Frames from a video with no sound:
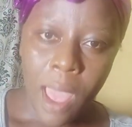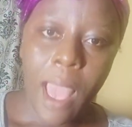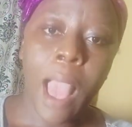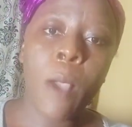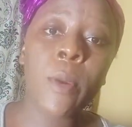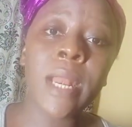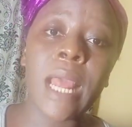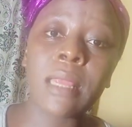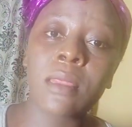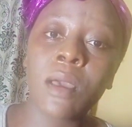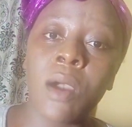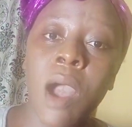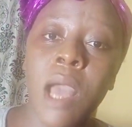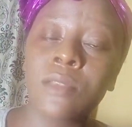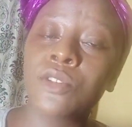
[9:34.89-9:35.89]
And when I
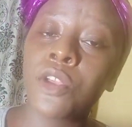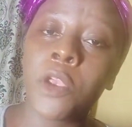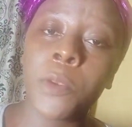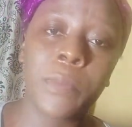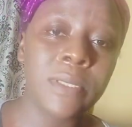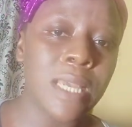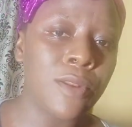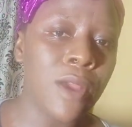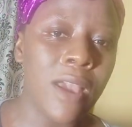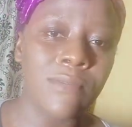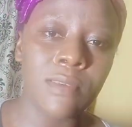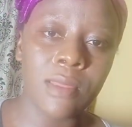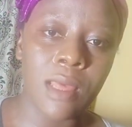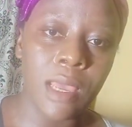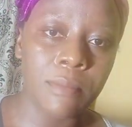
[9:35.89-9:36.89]
tell her, sorry, please, I don't have
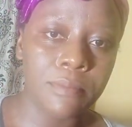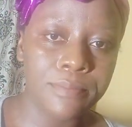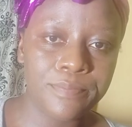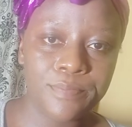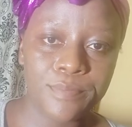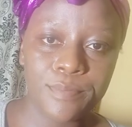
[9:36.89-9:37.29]
the time,